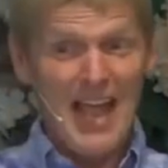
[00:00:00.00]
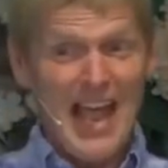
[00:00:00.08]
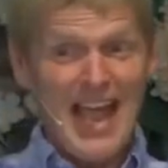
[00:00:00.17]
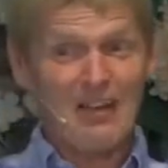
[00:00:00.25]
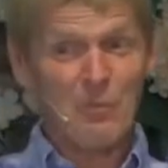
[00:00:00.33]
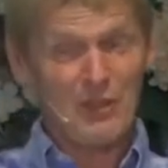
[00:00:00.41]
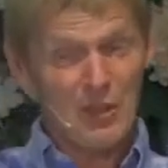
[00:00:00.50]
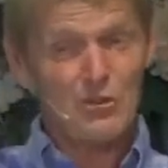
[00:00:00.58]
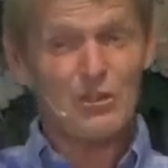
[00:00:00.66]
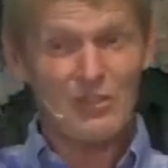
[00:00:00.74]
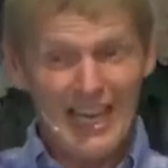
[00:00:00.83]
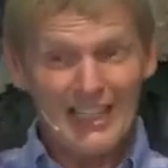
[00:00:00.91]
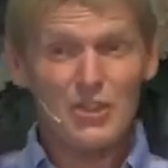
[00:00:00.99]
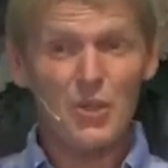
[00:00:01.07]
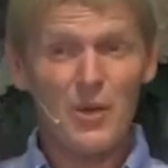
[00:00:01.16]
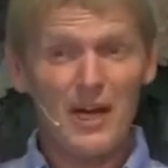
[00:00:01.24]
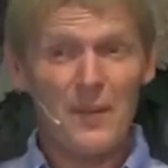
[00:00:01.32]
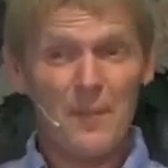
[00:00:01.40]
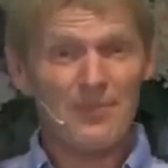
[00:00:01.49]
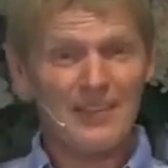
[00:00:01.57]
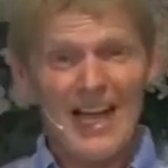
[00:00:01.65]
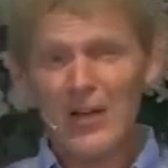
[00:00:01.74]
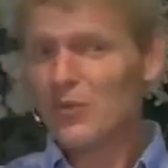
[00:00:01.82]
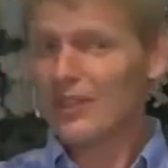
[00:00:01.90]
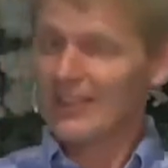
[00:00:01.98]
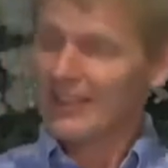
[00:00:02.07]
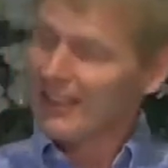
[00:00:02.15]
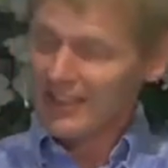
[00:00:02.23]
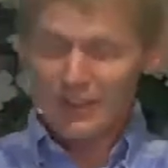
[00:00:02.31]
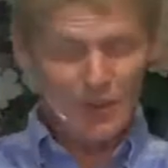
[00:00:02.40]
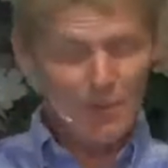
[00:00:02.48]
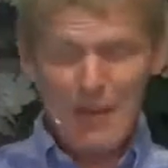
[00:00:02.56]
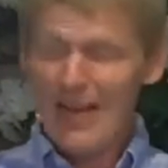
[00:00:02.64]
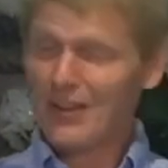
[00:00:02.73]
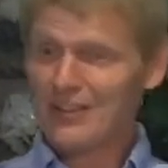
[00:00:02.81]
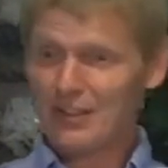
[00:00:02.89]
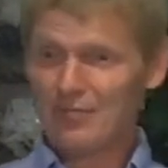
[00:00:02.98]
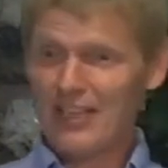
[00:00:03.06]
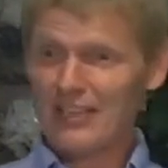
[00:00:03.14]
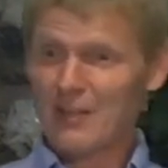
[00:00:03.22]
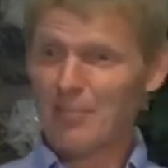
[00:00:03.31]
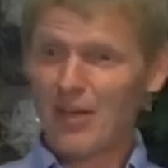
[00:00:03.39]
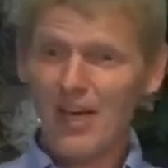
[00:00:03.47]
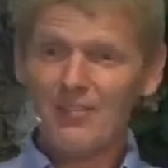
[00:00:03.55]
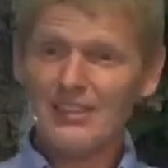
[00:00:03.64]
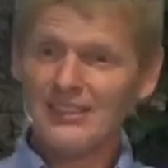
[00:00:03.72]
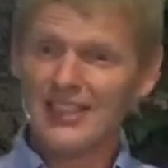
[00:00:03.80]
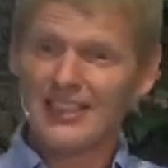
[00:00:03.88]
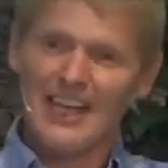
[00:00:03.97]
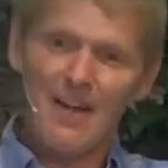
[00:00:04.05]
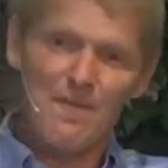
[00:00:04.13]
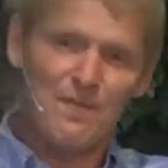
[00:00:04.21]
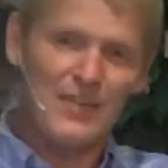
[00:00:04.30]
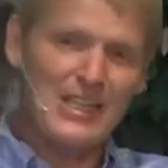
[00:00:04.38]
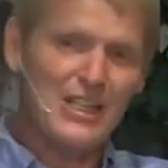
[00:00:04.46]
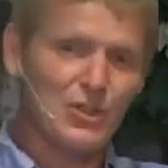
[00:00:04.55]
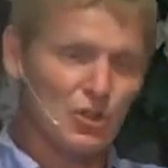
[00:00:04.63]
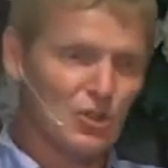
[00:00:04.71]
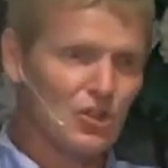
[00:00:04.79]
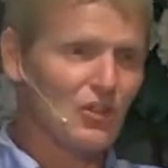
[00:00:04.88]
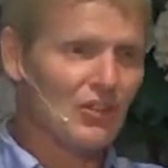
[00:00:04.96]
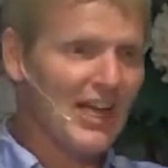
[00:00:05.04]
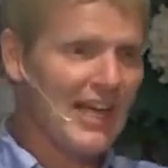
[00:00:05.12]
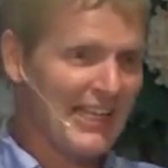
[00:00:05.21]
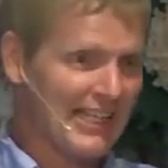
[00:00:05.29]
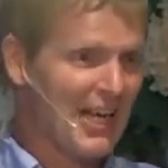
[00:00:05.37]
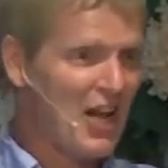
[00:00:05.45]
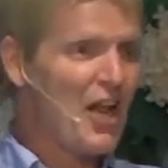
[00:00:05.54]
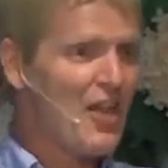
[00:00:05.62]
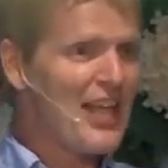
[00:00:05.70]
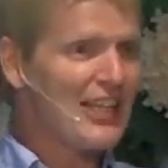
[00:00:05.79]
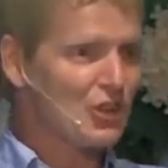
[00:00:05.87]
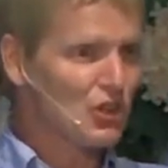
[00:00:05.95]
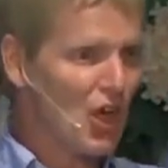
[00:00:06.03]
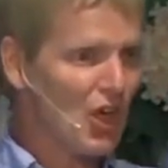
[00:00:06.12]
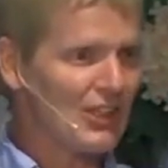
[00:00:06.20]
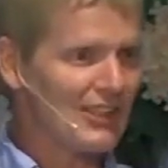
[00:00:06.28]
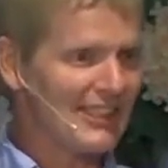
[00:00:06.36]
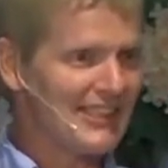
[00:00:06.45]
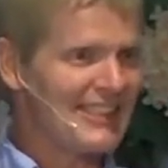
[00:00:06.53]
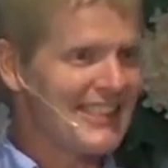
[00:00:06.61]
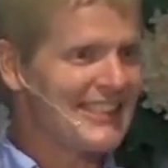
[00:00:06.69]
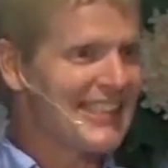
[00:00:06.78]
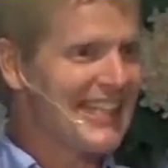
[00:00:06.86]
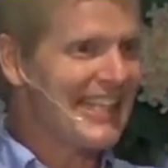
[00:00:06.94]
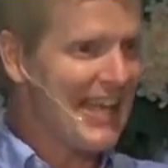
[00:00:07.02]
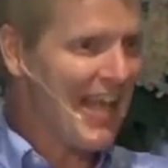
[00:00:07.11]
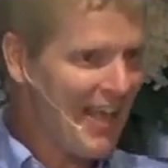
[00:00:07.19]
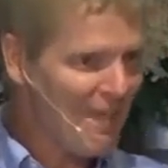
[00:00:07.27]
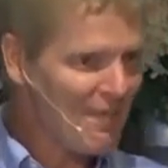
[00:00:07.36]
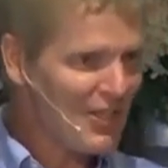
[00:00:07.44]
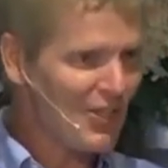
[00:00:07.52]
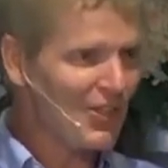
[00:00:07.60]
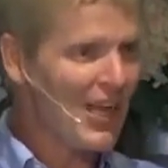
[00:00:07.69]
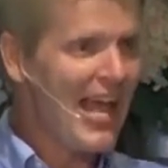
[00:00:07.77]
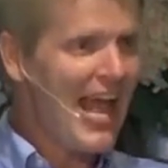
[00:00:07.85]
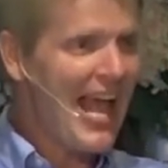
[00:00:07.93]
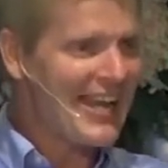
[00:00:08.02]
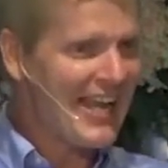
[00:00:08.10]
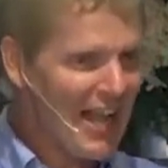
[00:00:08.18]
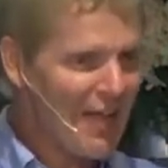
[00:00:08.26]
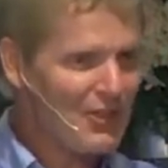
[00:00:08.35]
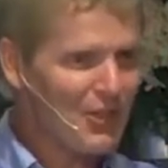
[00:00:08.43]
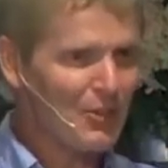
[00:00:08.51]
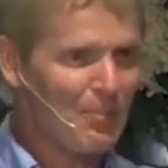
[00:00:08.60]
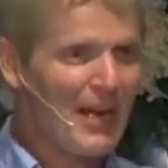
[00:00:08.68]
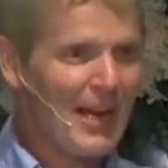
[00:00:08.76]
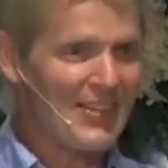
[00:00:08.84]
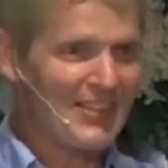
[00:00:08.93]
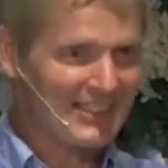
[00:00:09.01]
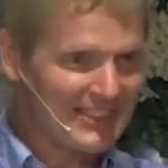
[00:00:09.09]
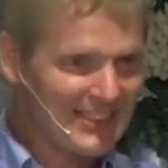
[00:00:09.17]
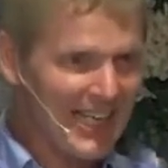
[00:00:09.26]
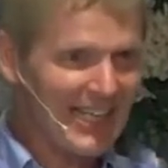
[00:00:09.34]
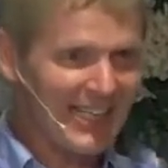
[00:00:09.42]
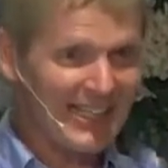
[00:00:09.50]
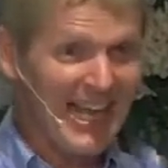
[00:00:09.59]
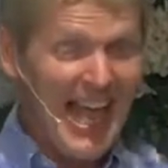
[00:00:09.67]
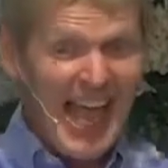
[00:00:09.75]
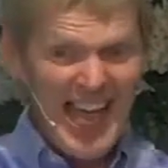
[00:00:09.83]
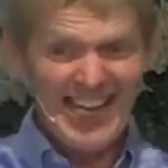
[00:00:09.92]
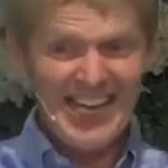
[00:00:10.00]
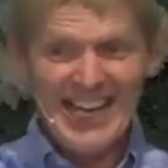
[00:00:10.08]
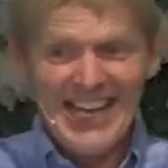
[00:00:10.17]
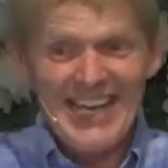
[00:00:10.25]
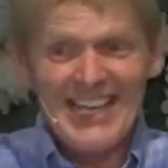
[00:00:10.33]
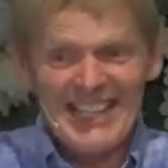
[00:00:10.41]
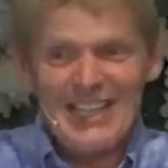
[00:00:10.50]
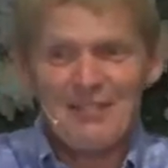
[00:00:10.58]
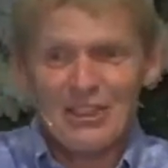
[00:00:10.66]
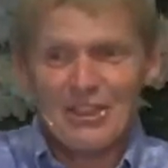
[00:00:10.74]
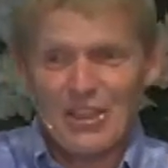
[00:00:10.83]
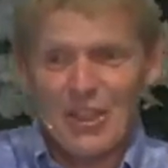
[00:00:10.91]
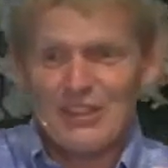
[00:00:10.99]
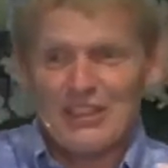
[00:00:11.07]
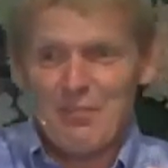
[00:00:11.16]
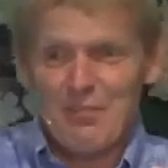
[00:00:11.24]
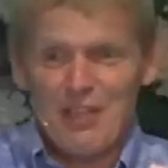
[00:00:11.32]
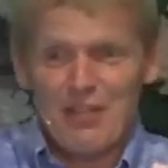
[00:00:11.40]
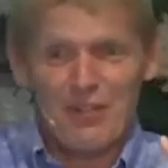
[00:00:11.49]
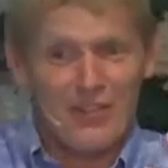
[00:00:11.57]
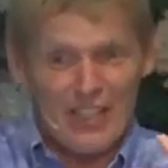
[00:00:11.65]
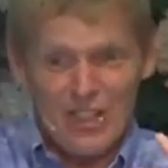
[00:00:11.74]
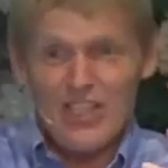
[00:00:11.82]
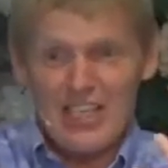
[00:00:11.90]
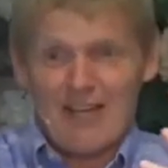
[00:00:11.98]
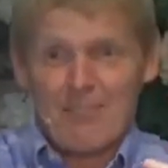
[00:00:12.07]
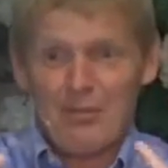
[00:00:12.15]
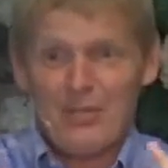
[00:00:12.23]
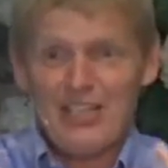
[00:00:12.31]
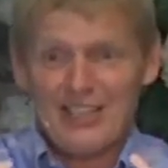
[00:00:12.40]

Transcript: And when those lights go out, not only is your balance affected, but all of a sudden it feels like that darkness is getting heavier and heavier by the second. And it even starts to make you feel like you can't breathe.